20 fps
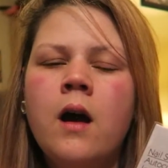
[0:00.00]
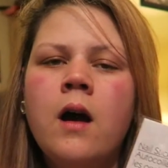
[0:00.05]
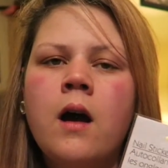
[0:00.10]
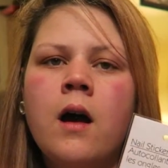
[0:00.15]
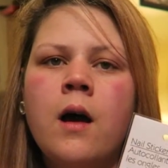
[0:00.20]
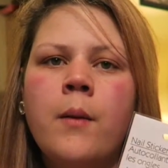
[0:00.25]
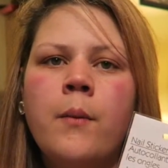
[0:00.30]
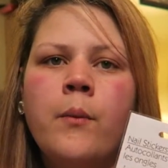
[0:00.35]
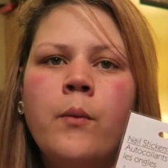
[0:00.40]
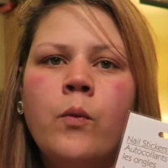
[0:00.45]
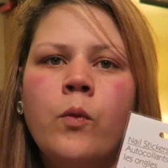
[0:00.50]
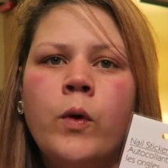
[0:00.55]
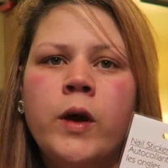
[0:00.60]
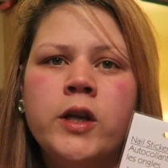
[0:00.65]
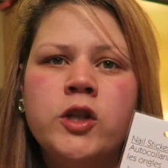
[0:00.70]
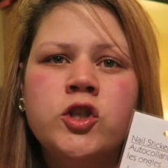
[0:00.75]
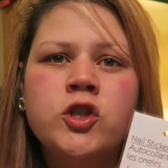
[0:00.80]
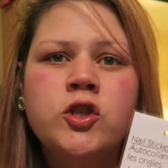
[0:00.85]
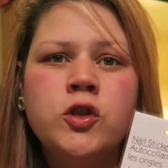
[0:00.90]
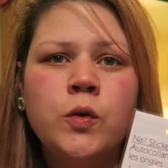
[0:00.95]
um,
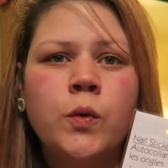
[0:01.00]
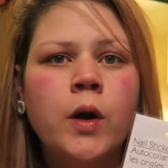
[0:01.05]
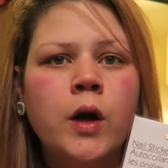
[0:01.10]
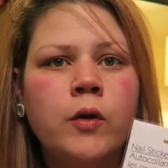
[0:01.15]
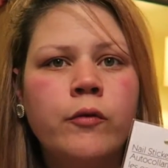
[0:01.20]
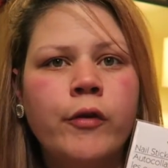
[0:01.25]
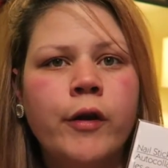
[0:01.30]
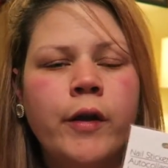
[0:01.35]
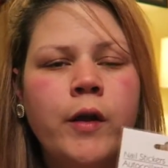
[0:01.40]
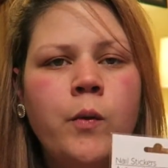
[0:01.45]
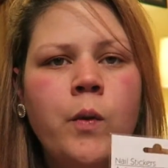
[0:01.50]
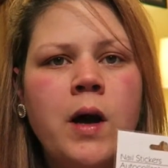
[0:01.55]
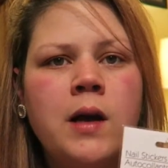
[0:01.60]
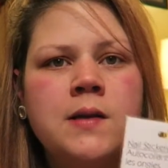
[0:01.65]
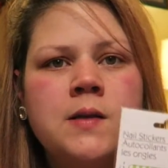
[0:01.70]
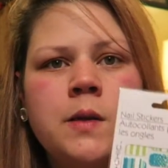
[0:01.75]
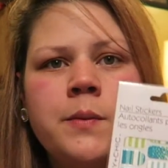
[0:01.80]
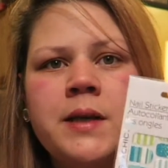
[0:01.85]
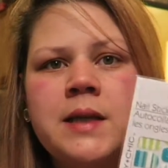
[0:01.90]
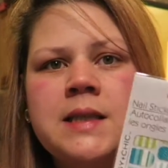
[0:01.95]
which do work really well.
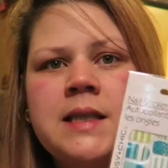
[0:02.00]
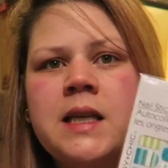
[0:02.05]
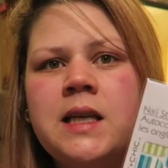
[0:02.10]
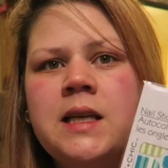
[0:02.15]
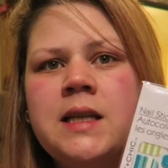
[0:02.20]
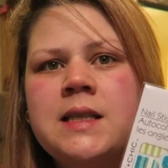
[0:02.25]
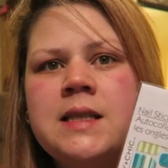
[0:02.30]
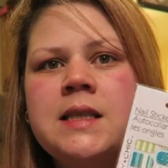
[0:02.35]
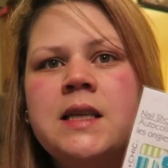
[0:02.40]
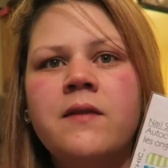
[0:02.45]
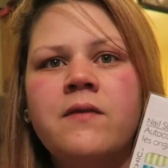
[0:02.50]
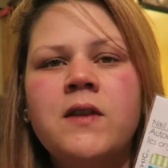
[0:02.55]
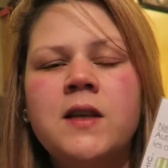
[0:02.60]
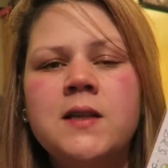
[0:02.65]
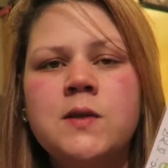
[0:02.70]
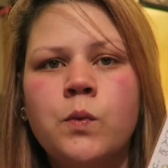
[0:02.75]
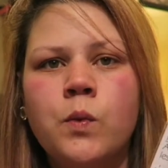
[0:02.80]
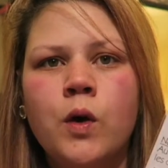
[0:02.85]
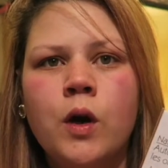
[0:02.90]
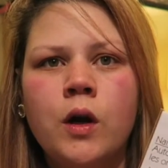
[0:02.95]
So I'm excited to see if
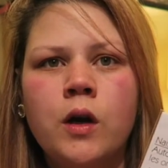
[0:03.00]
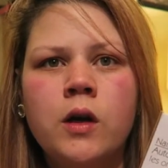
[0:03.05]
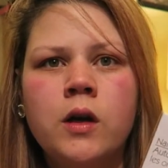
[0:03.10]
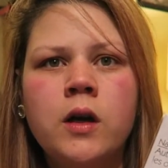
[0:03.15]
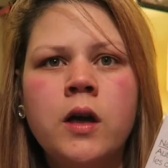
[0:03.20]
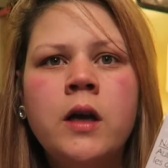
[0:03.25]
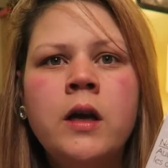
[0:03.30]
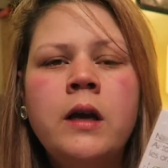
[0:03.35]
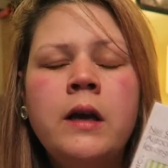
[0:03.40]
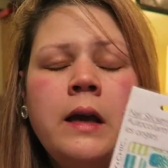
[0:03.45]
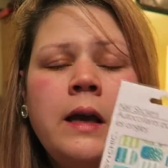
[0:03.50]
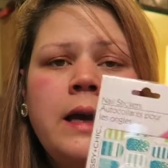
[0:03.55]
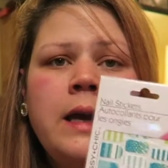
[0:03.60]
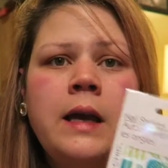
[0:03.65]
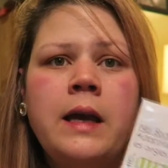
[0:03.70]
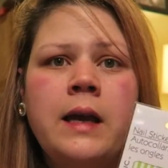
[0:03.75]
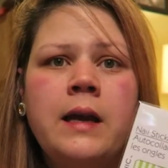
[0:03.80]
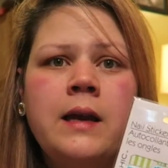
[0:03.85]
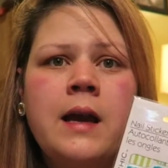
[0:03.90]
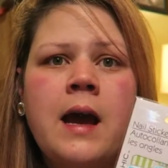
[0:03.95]
these work
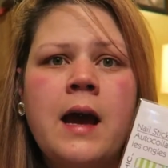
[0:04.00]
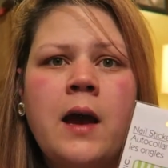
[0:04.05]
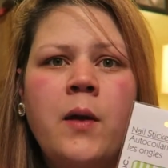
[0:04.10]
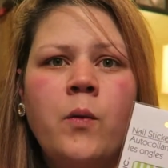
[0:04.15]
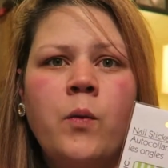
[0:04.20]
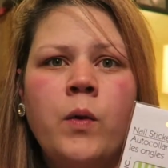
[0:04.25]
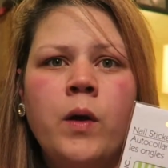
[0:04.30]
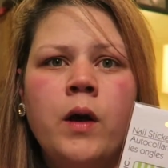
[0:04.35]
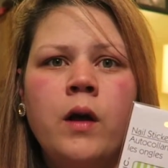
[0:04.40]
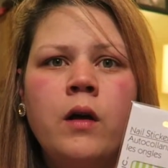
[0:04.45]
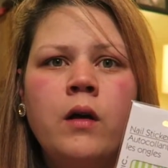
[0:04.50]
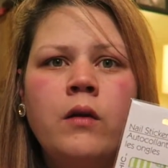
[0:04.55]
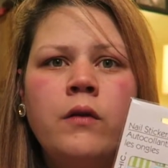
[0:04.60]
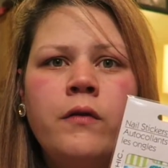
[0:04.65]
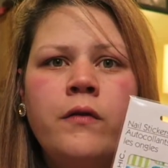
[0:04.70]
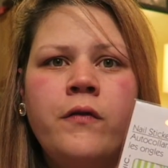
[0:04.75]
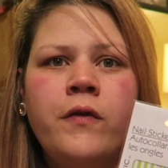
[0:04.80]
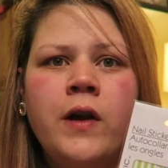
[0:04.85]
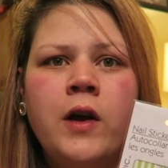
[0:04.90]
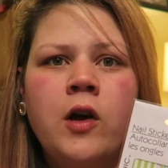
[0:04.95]
and I will
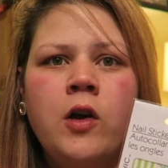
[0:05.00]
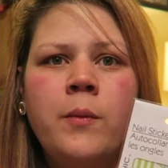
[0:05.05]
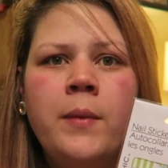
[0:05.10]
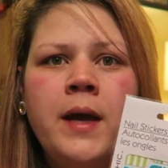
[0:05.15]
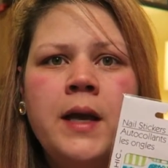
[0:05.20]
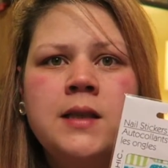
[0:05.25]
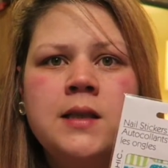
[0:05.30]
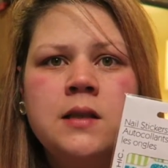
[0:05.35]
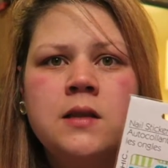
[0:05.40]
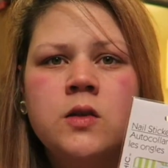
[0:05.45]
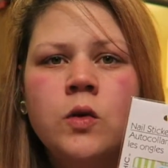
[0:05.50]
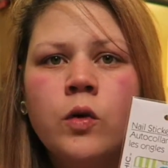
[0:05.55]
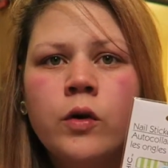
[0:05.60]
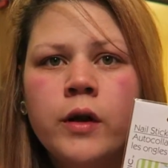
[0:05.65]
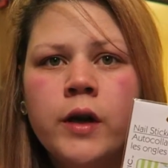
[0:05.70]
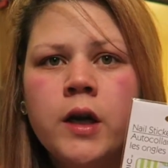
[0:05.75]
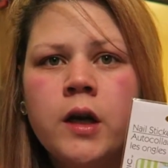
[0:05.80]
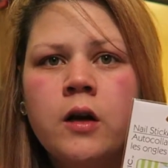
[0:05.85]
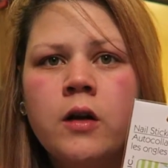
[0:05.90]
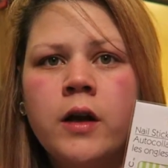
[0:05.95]
film a
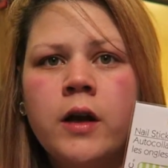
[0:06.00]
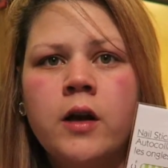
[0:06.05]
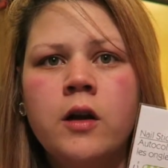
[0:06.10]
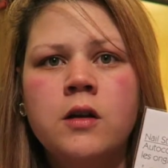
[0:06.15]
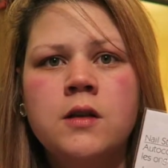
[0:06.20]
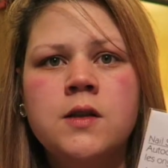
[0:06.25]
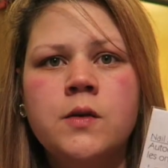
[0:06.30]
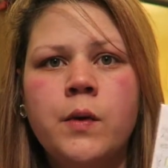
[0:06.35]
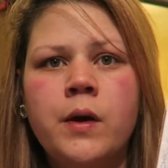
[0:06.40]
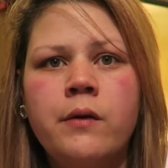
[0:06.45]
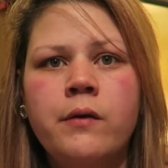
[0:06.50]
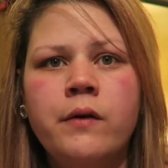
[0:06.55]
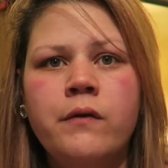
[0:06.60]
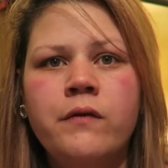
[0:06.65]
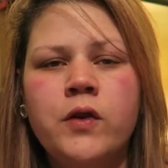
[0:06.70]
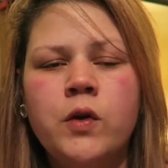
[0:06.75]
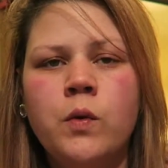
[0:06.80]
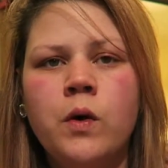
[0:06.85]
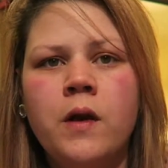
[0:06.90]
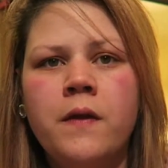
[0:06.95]
tutorial and also a
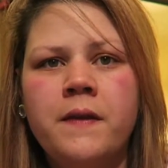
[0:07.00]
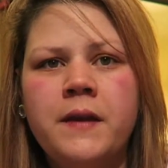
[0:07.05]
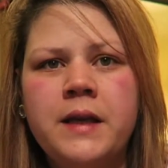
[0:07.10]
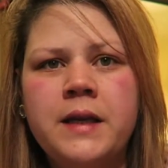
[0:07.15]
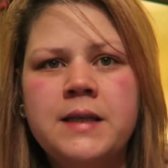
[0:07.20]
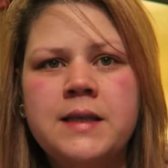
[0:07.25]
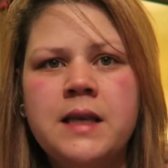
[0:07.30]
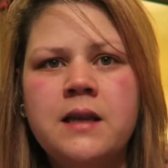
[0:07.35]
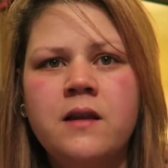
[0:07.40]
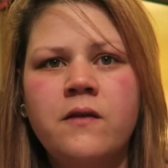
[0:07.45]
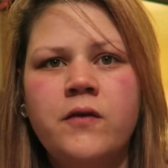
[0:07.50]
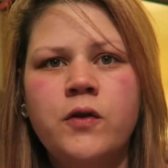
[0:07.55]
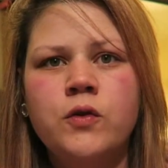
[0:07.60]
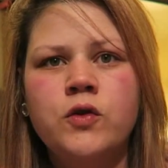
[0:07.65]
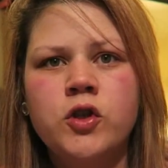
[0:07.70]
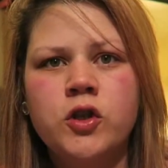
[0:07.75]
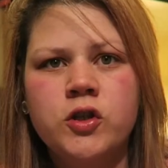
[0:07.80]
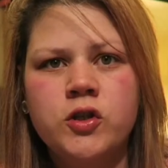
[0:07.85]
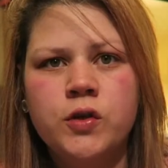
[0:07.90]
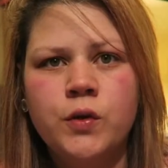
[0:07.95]
review on these in the
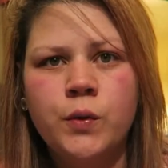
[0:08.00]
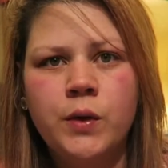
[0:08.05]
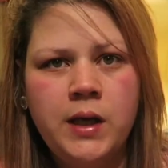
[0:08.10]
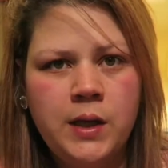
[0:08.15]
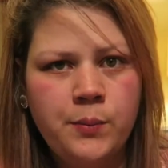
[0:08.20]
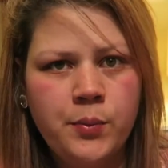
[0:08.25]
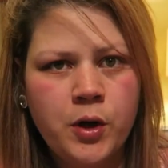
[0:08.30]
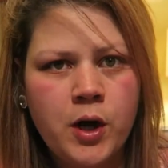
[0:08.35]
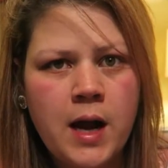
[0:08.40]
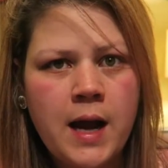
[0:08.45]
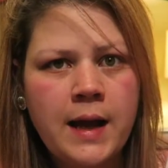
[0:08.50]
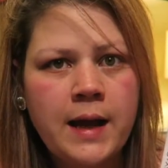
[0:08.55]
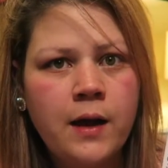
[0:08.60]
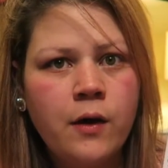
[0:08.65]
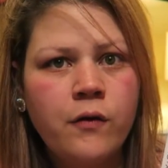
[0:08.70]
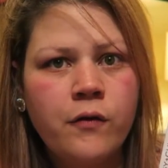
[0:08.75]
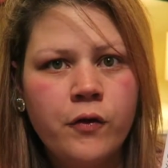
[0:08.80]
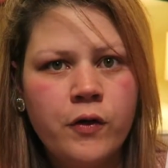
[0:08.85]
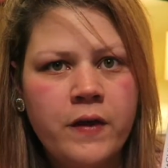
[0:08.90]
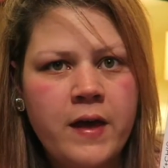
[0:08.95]
future, so keep your eye
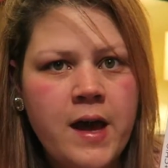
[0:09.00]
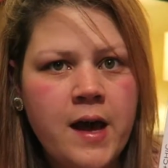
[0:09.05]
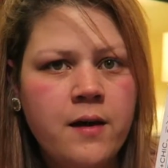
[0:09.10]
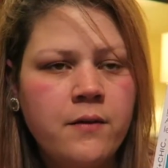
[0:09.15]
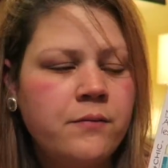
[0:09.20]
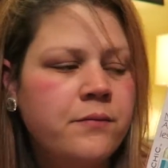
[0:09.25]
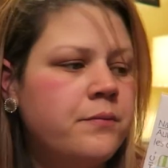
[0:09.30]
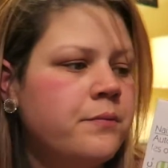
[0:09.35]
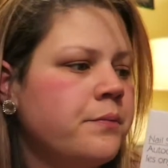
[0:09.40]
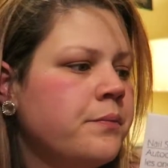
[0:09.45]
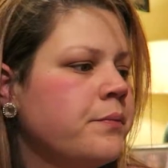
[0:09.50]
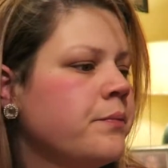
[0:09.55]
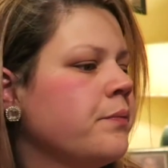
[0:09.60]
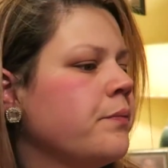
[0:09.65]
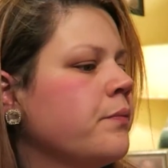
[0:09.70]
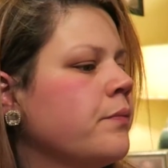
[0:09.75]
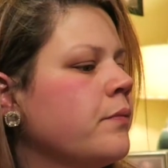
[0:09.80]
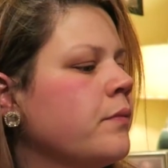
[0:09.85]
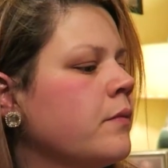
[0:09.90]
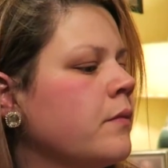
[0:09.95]
out for that.
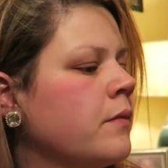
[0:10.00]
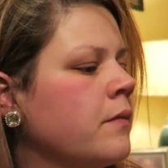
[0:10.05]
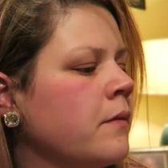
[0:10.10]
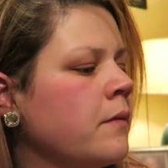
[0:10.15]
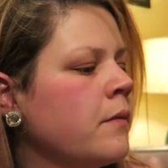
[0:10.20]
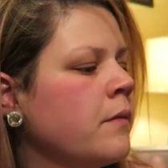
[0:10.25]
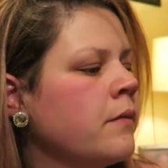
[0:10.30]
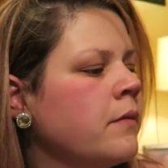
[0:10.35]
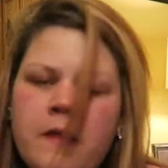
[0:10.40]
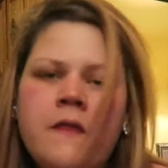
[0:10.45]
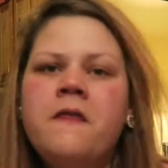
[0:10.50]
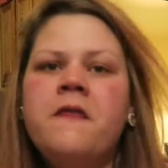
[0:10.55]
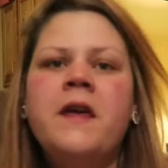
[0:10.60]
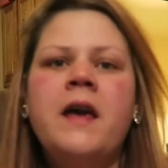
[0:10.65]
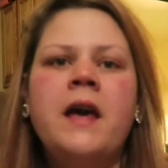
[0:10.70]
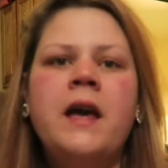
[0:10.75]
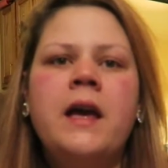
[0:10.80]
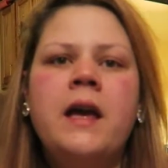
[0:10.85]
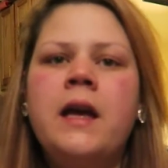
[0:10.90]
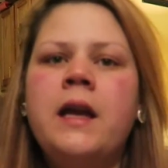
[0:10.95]
And
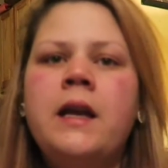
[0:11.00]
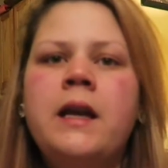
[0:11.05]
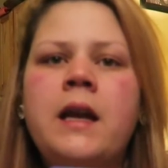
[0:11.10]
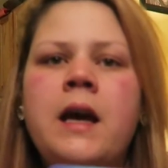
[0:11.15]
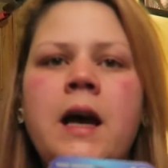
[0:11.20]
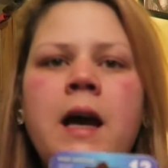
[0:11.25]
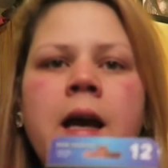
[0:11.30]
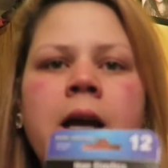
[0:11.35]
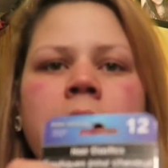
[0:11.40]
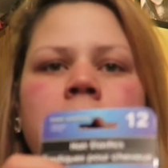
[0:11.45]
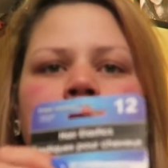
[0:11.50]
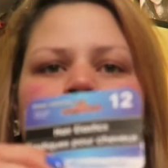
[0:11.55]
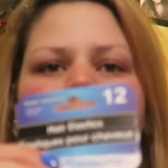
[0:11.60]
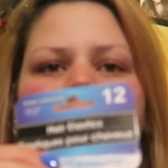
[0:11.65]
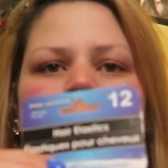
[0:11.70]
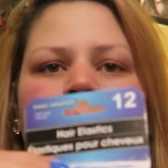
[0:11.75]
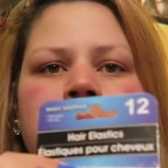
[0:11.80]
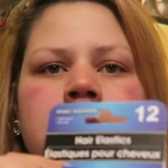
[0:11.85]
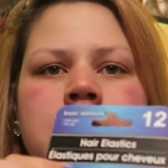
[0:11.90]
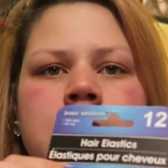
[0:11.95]
then I
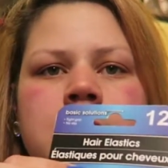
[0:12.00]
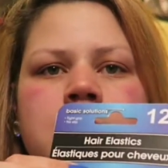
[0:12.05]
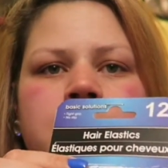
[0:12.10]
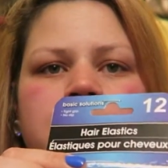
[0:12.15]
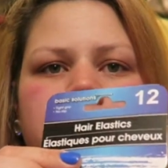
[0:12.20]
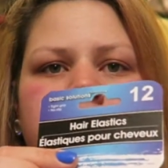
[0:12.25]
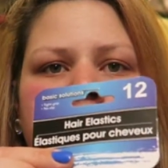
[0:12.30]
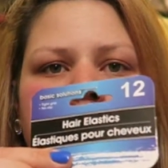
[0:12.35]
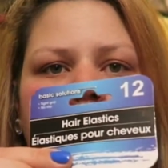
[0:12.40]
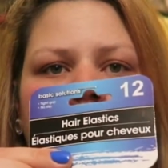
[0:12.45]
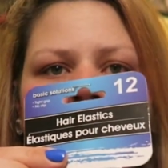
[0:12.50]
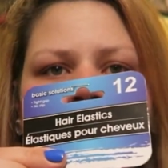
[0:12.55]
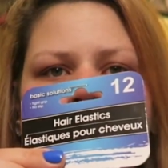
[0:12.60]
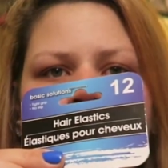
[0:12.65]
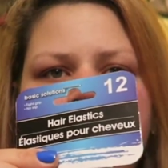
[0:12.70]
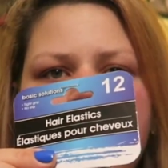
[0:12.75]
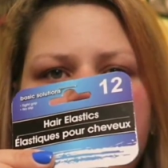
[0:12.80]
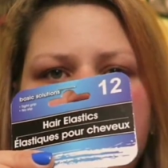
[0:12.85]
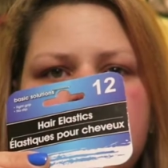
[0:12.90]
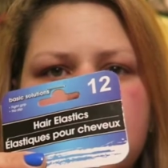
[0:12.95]
got
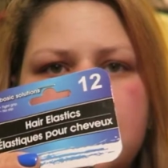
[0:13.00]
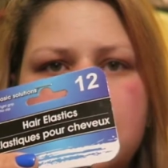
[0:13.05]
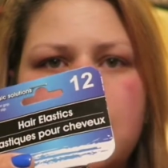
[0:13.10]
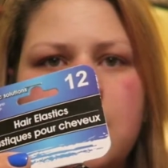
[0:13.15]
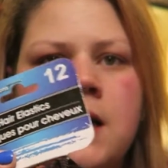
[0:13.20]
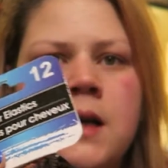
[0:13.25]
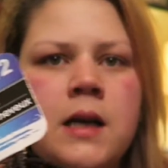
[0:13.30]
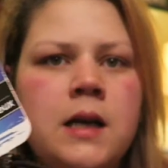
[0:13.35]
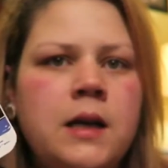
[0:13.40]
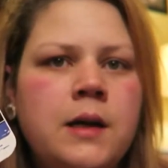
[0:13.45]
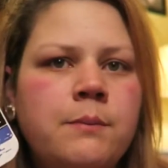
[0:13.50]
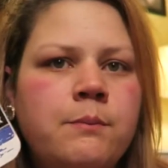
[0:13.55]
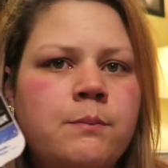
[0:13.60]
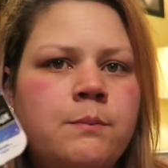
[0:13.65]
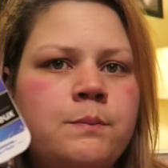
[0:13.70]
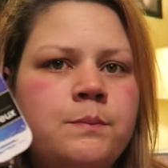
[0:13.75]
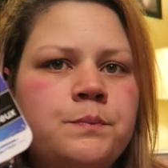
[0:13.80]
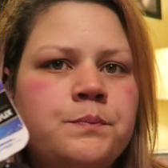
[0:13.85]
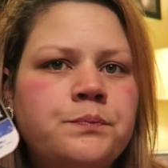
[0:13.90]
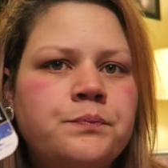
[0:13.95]
Michaela
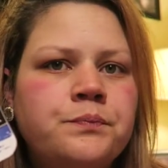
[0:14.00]
some